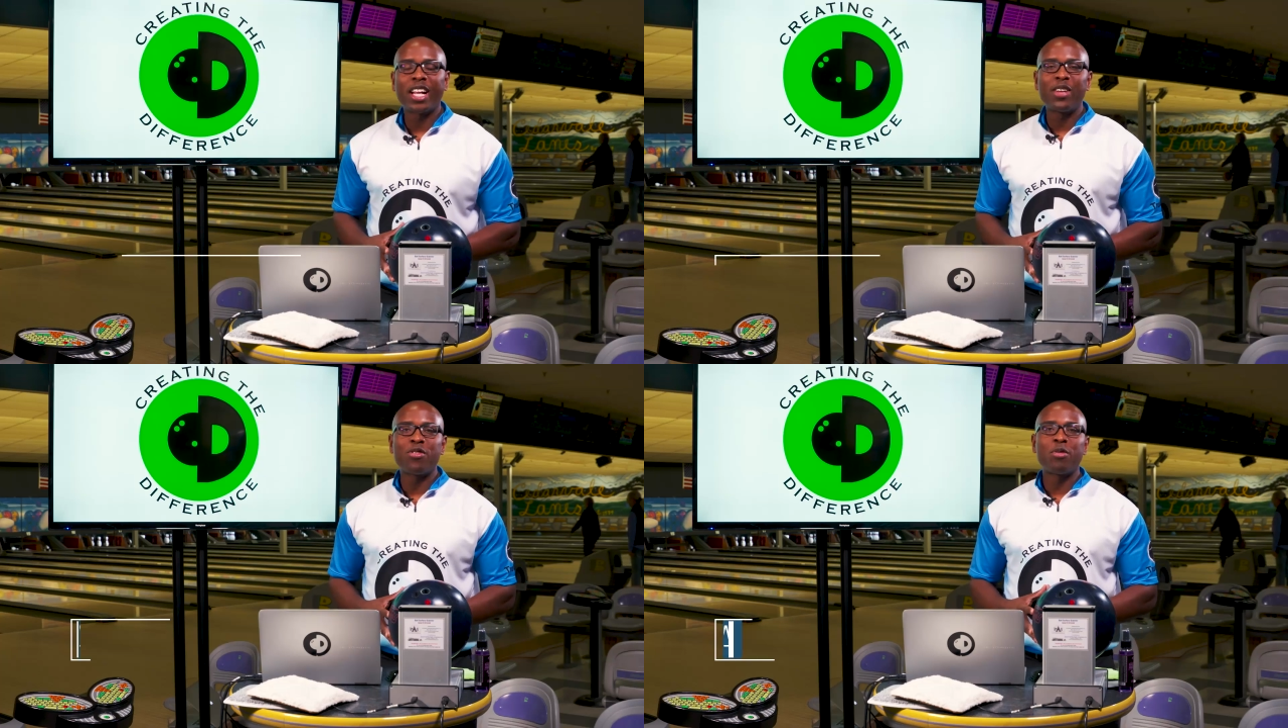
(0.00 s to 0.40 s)

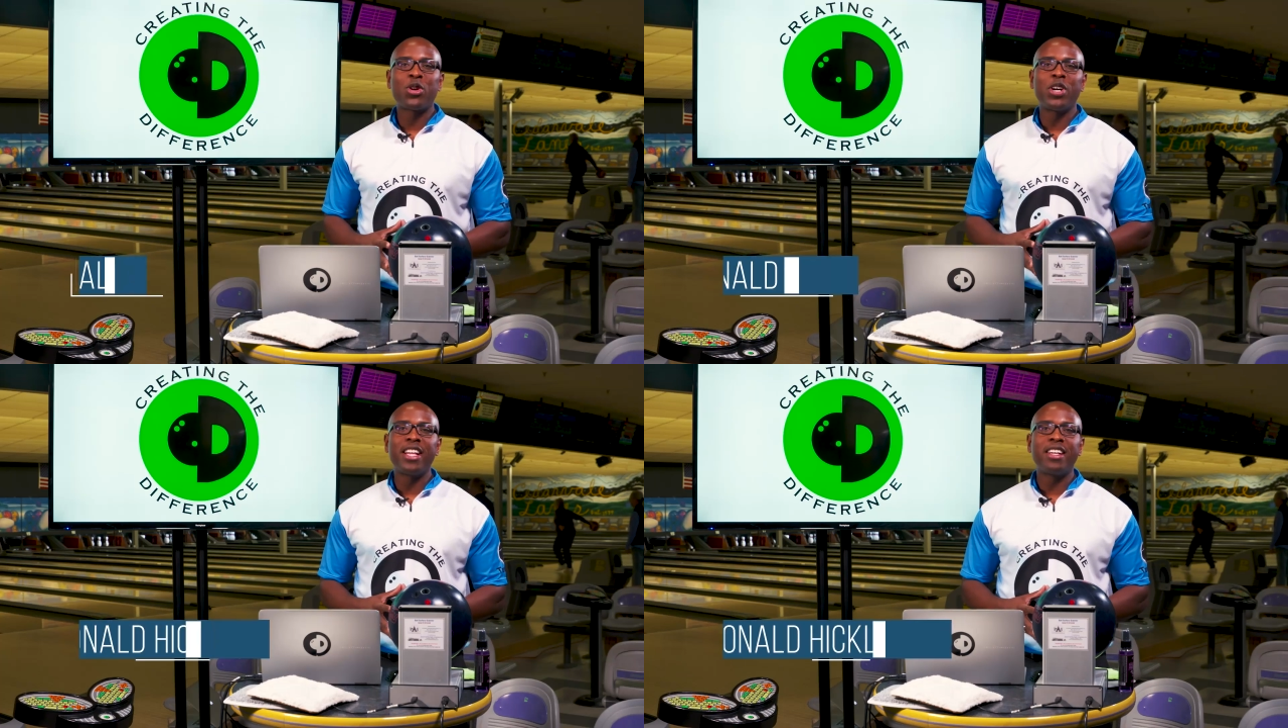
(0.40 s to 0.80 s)
Hickland from
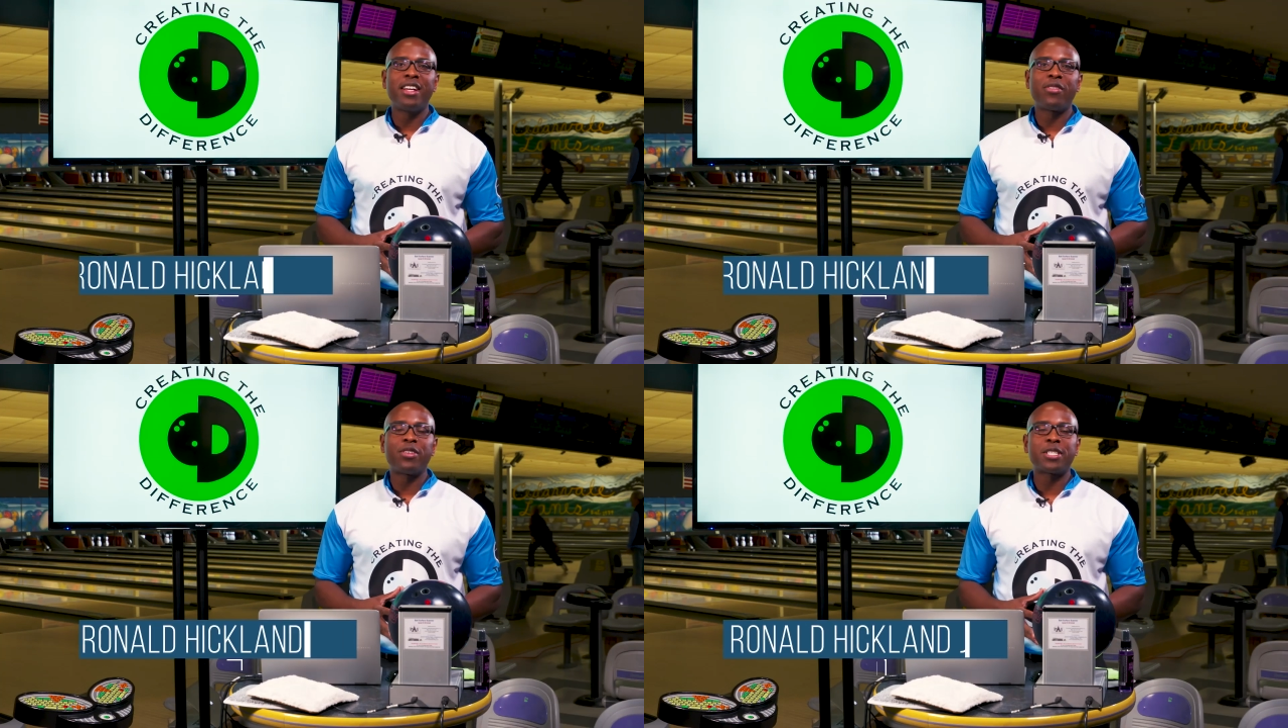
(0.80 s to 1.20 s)
Creating the
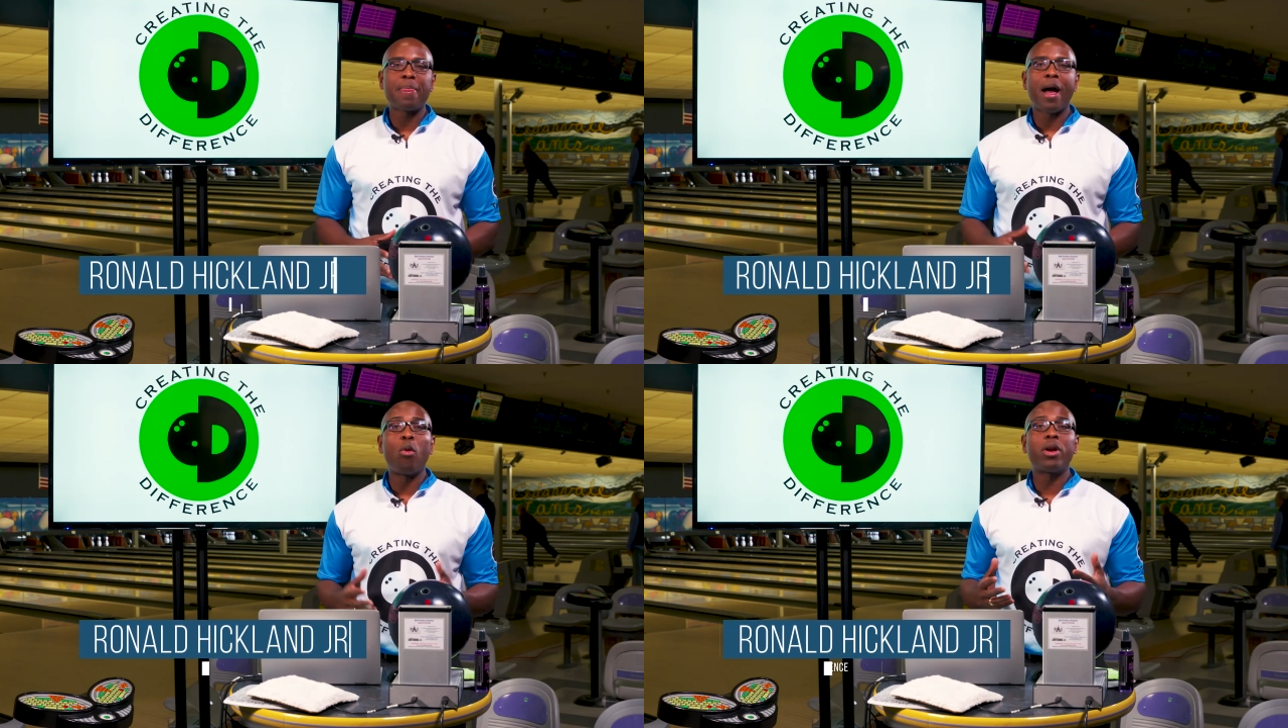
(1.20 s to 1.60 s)
Difference.
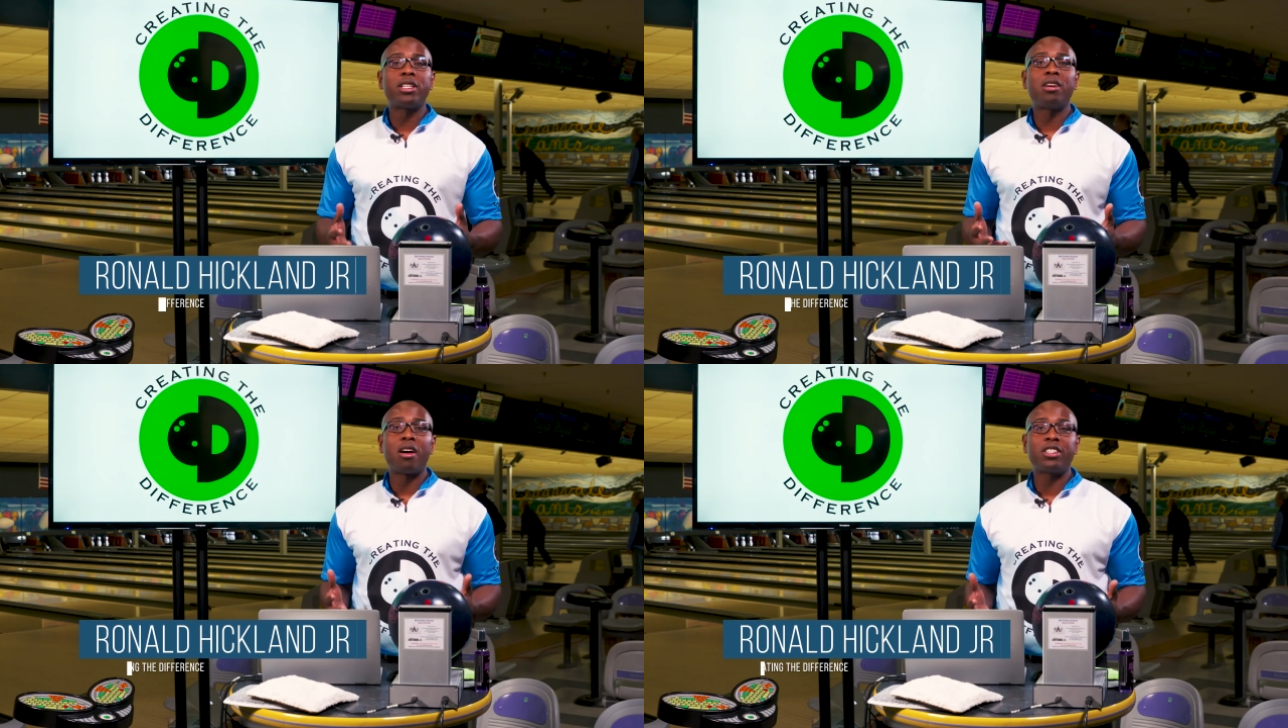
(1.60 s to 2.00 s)
I
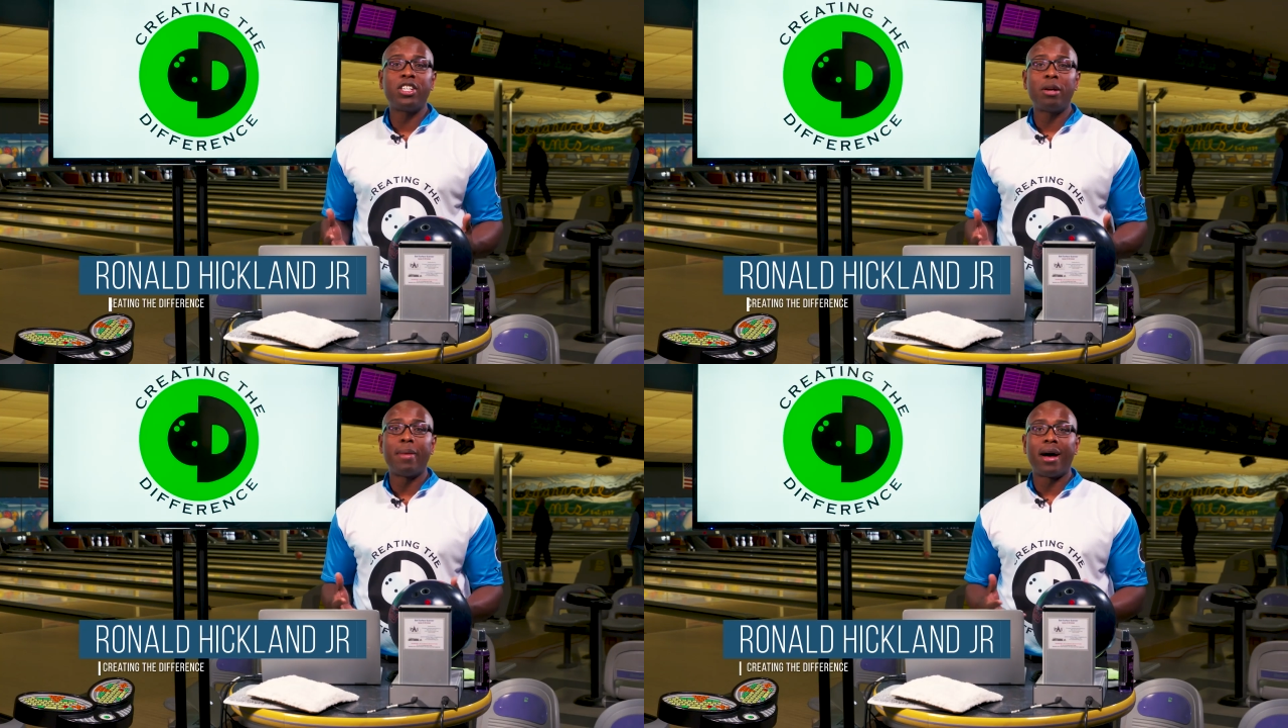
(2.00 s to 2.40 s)
want to talk to
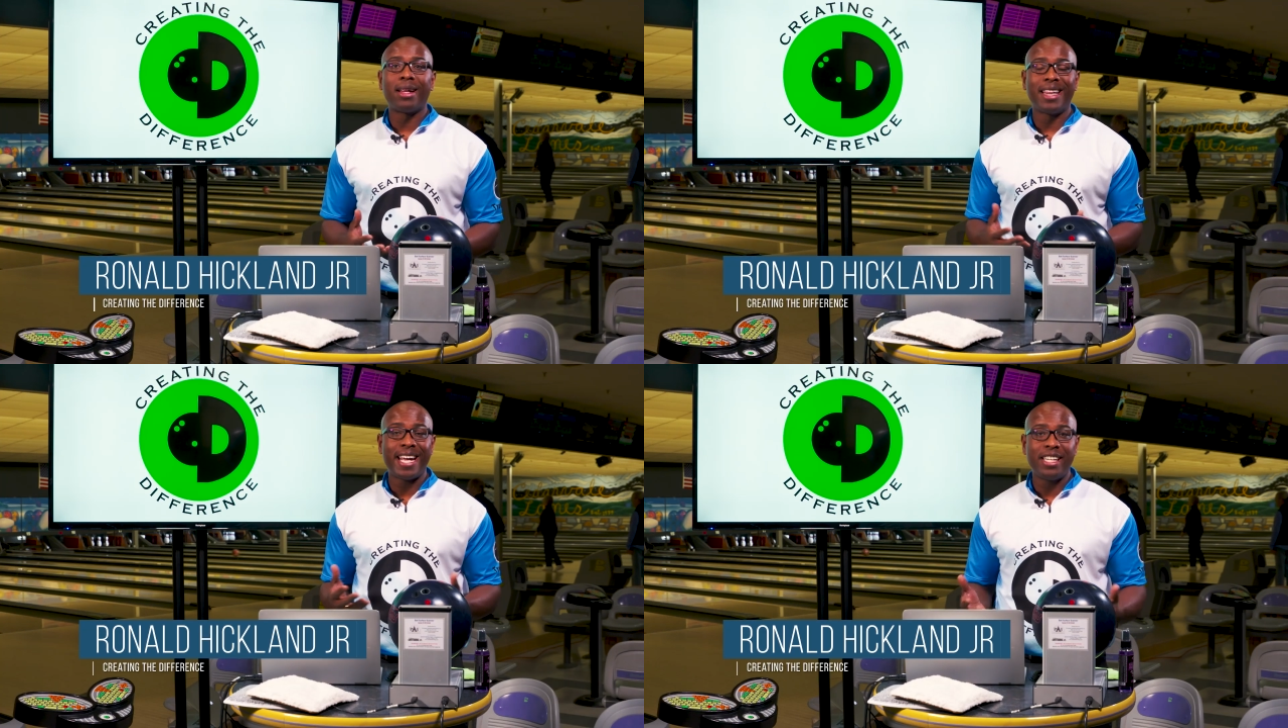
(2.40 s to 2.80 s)
you
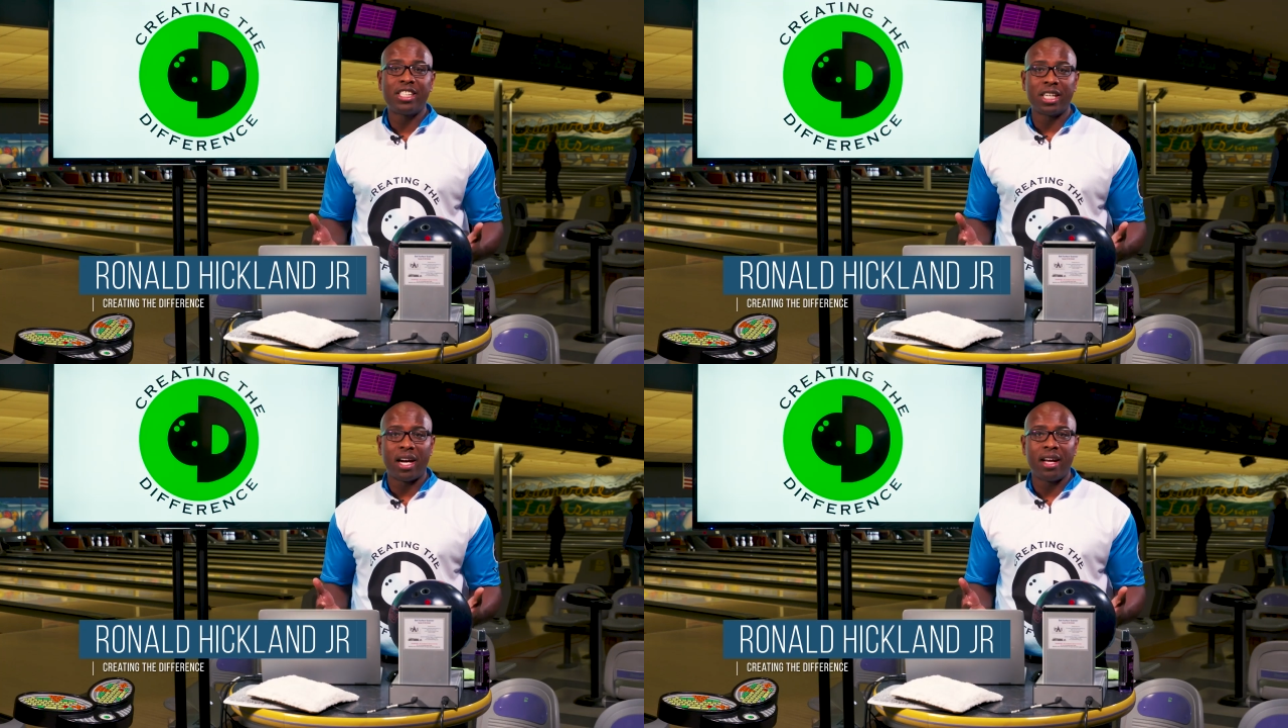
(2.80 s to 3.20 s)
about lane
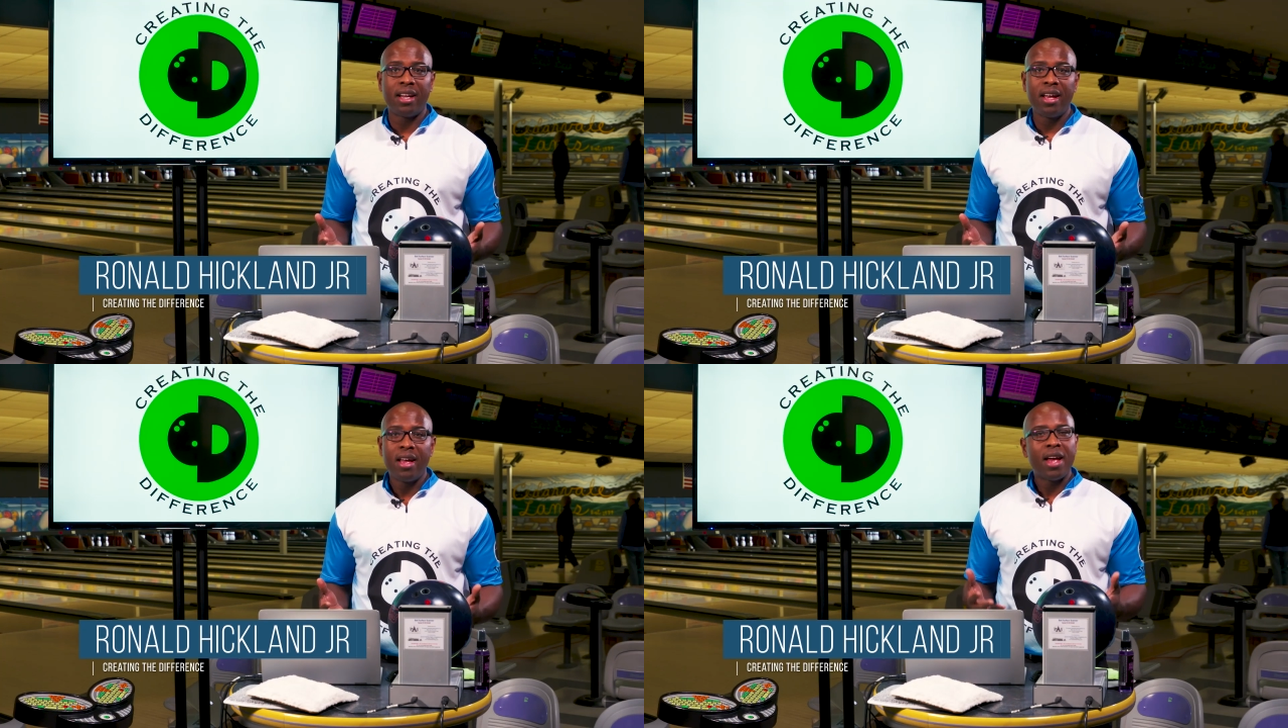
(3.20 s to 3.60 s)
shine
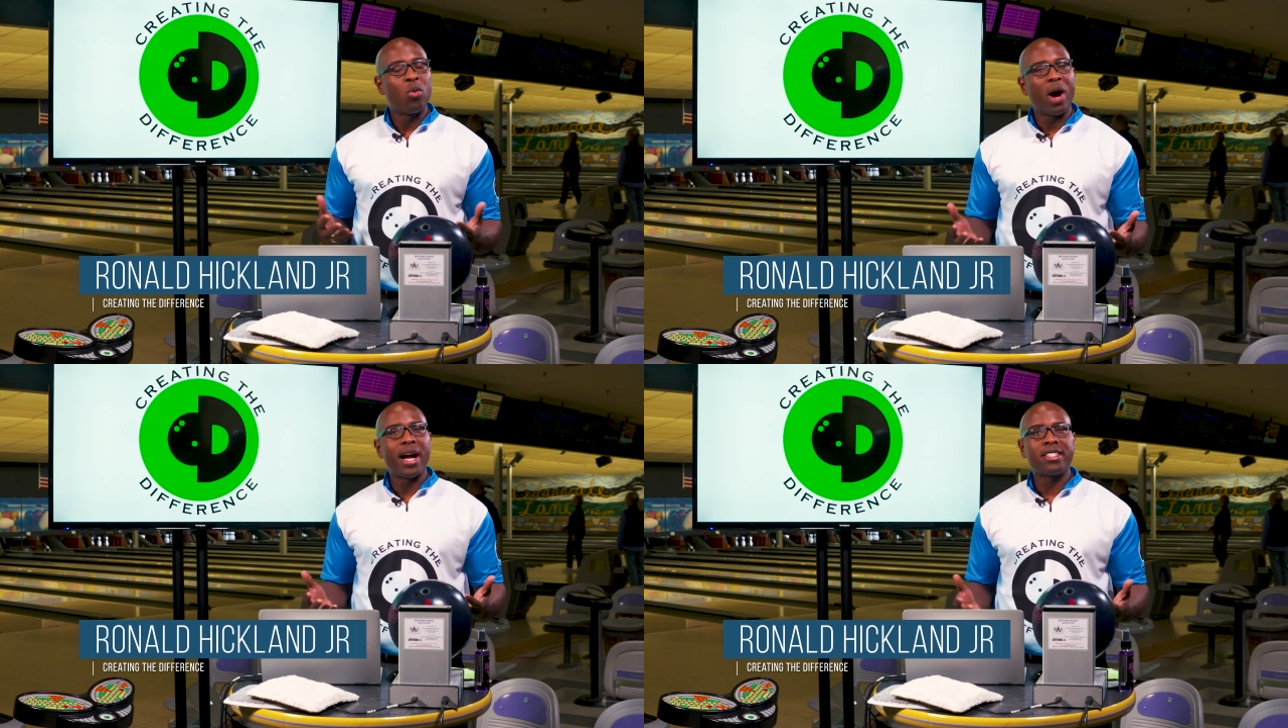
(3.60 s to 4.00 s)
and why